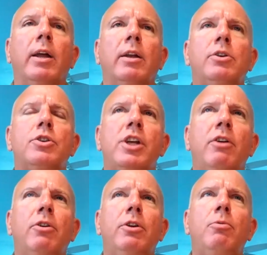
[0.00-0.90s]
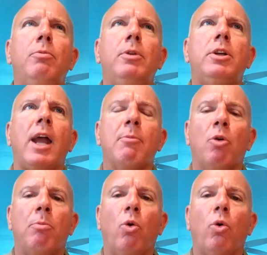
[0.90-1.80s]
she came on
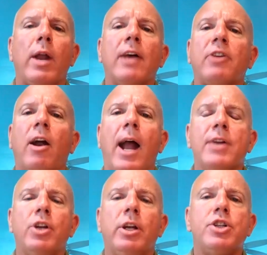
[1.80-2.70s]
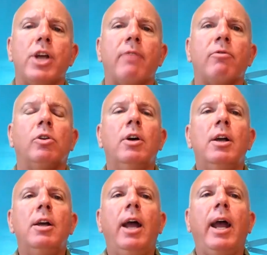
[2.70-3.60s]
board as our Adjutant General,
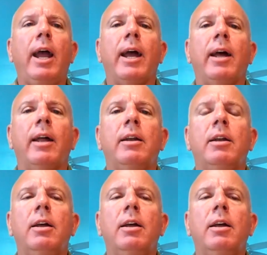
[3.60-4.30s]
and